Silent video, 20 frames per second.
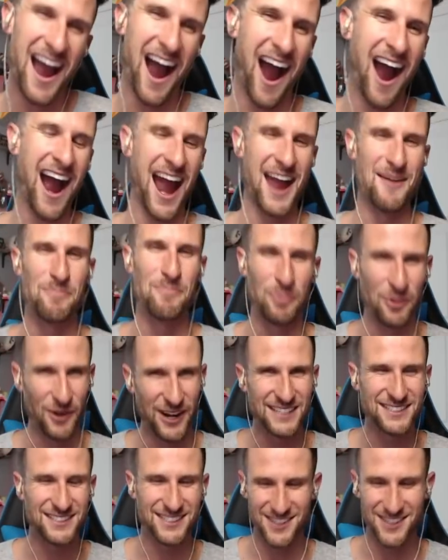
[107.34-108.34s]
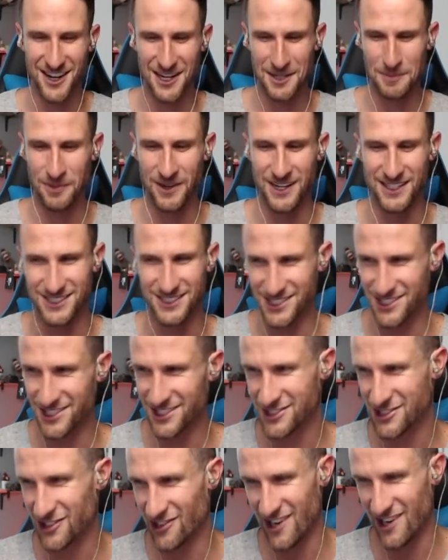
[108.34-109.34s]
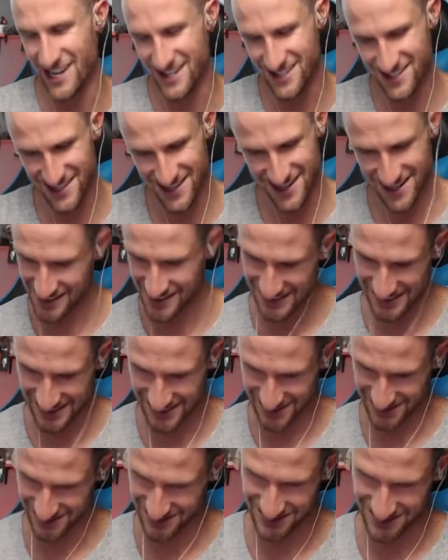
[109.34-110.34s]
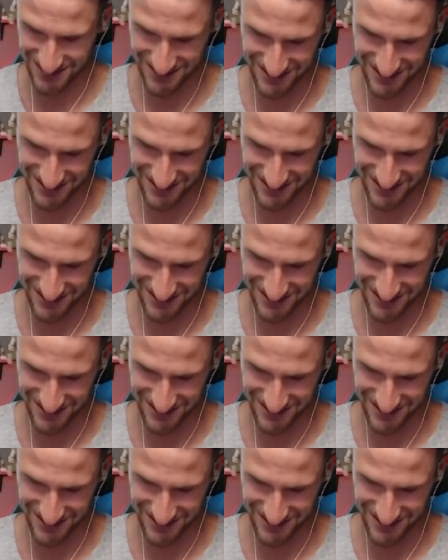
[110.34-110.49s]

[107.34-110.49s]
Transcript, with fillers: All right, Prince, Dark Prince, your choice. Okay, I'm gonna